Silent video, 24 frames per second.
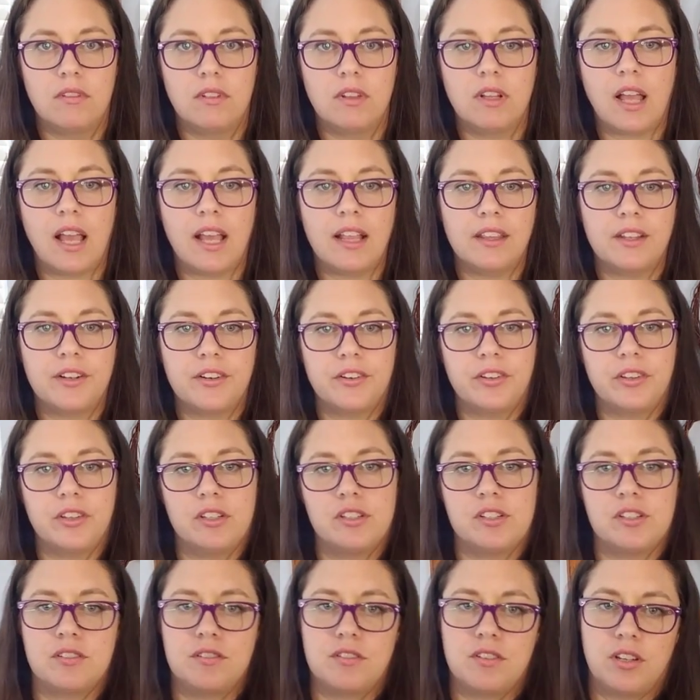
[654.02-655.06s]
I literally
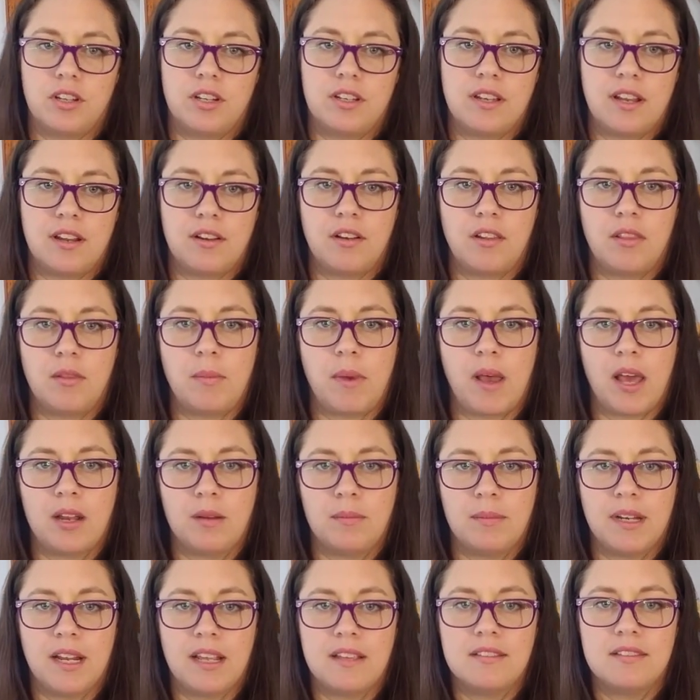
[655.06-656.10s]
just took it down to the bottom
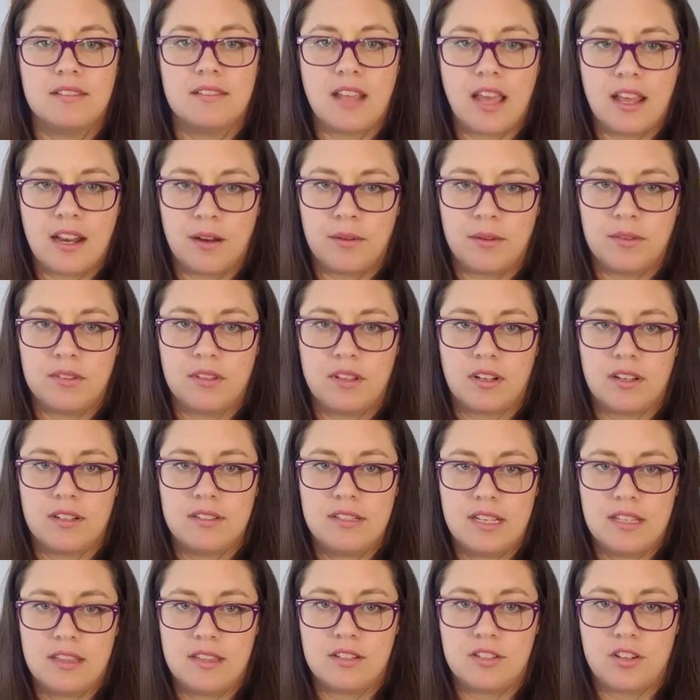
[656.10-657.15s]
and I said I was going to
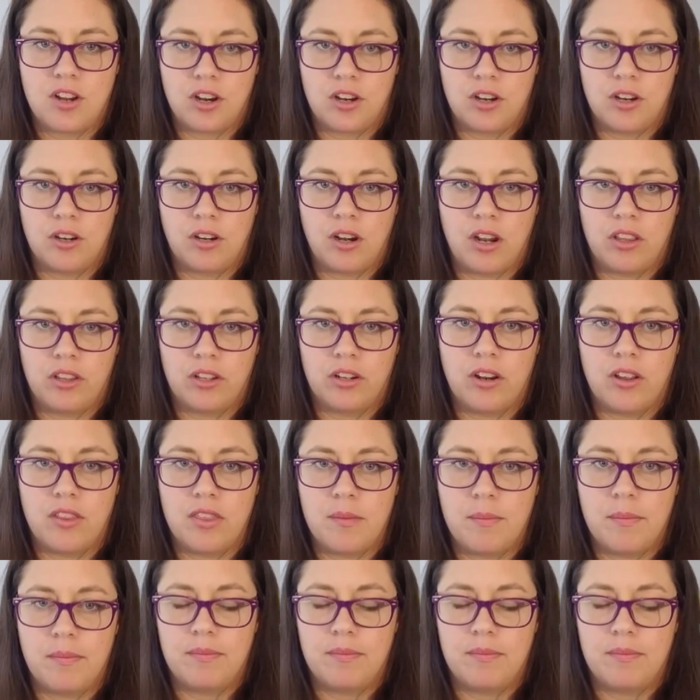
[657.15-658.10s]
take the darker color on them.